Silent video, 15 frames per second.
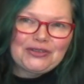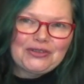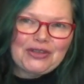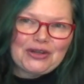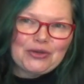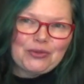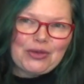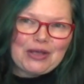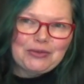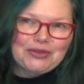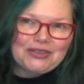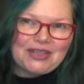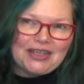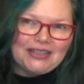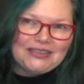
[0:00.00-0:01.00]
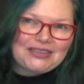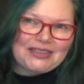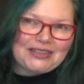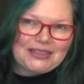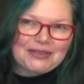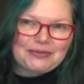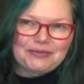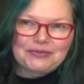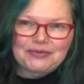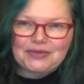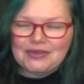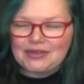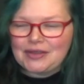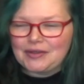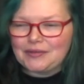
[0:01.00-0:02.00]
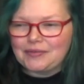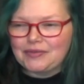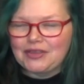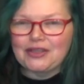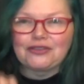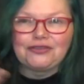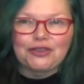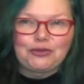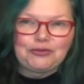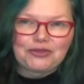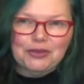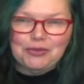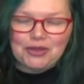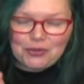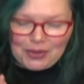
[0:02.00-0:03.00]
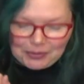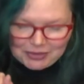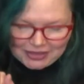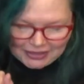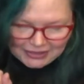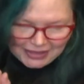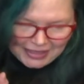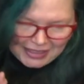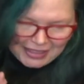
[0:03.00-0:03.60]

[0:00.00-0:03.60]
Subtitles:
website, their film from their website.